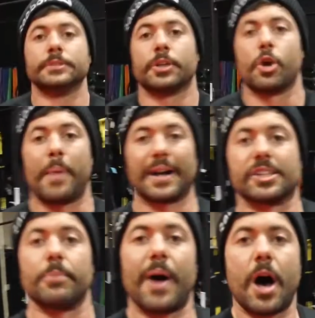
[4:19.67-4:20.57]
Go back to
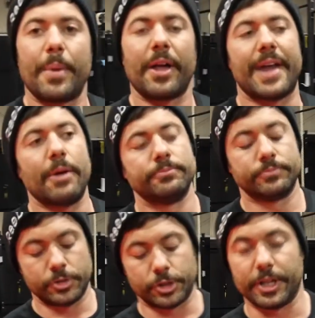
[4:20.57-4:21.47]
the barbell now,
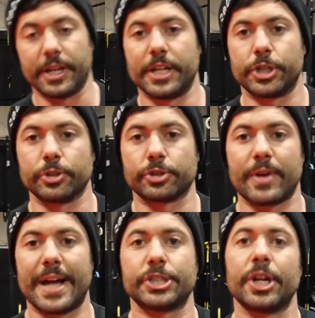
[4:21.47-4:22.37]
to the initial
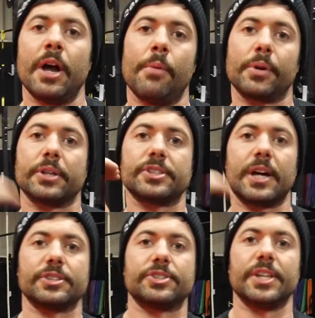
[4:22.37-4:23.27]
stretch, and we're going to
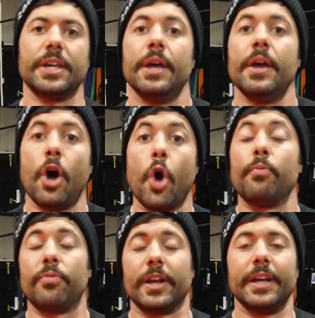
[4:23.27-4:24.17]
start to see,
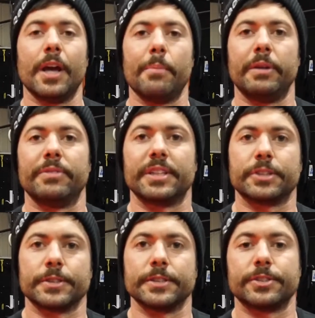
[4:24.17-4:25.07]
hopefully, a bit of a
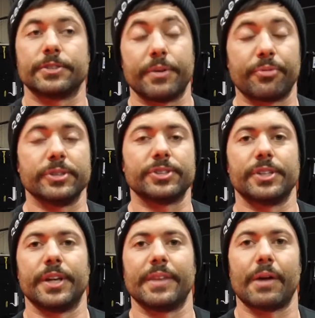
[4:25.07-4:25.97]
difference
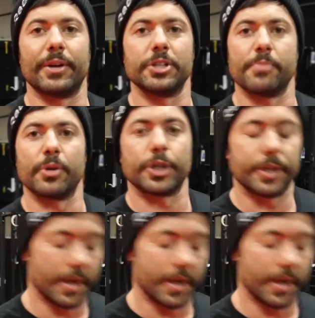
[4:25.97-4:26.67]
in that range of motion.